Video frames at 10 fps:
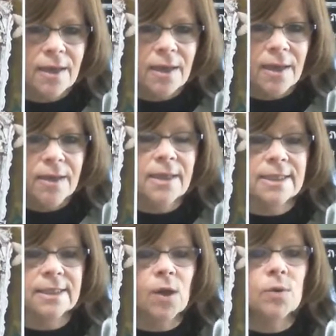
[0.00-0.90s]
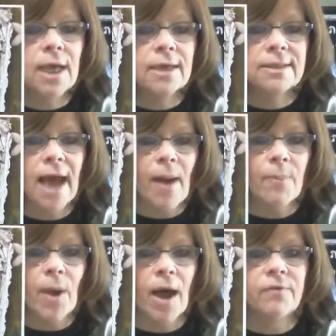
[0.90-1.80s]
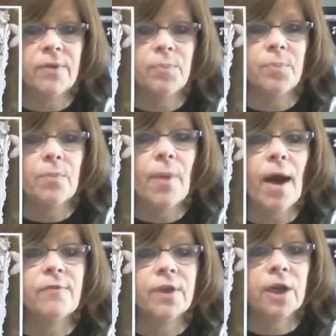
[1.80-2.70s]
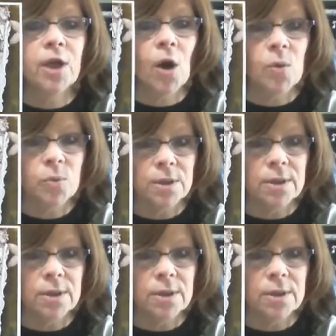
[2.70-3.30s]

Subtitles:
This goes on top of the coat.